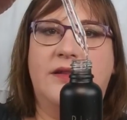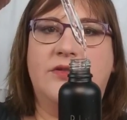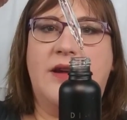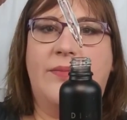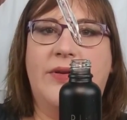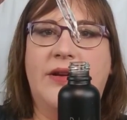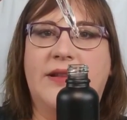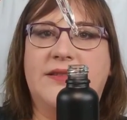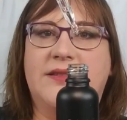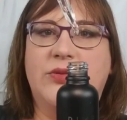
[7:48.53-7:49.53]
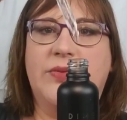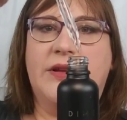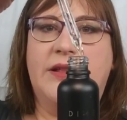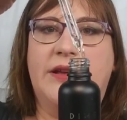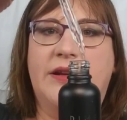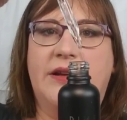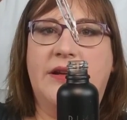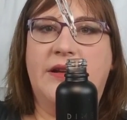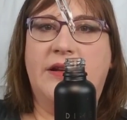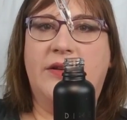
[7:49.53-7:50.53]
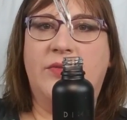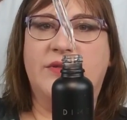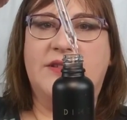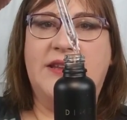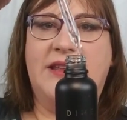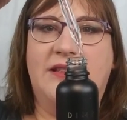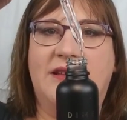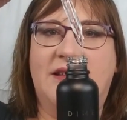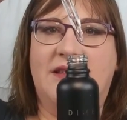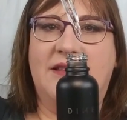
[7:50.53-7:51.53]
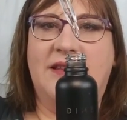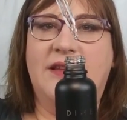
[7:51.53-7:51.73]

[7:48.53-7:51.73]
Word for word: a dropper and it's super clear, almost sticky looking.